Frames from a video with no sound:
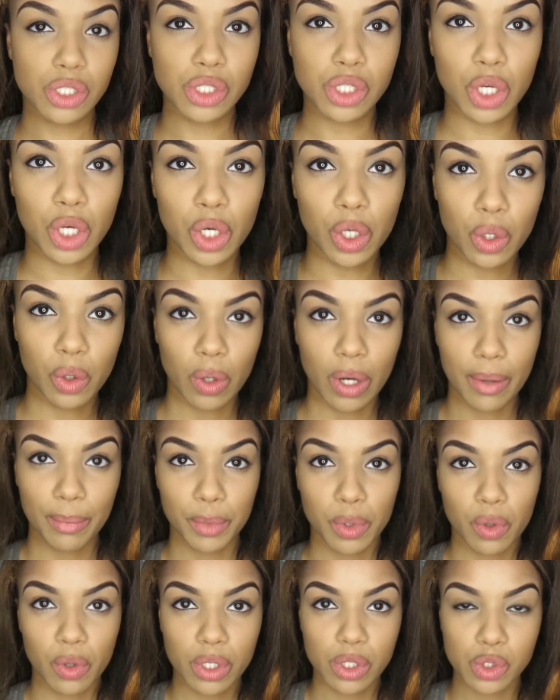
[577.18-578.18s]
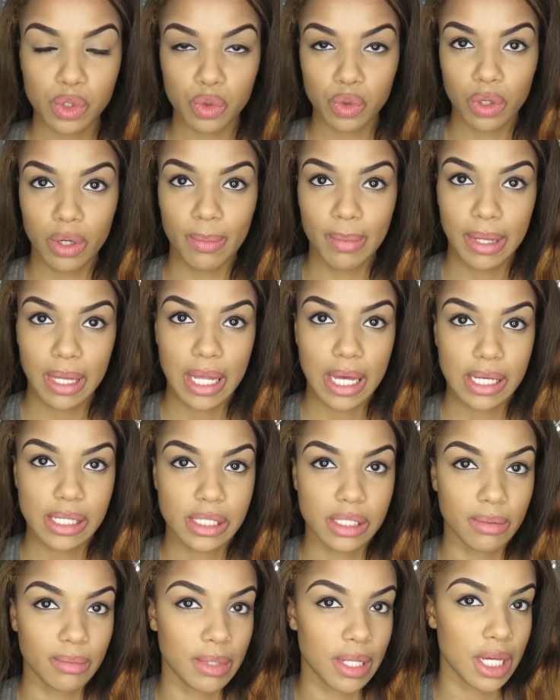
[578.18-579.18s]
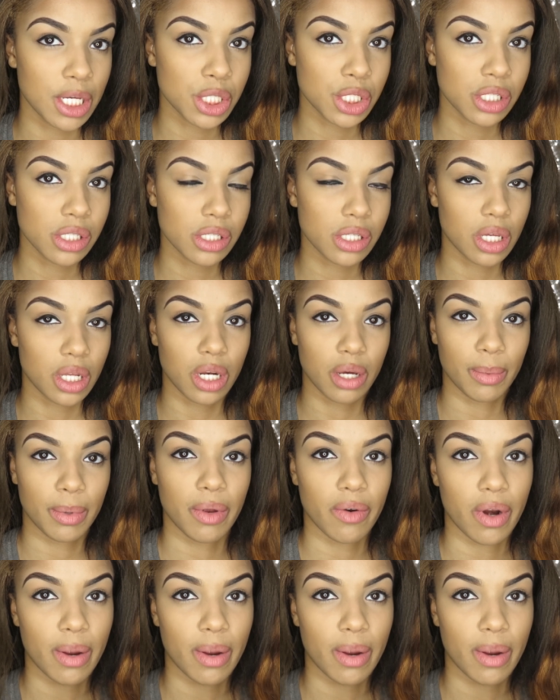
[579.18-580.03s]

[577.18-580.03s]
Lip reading: So I'm going to apply some lashes and I'll be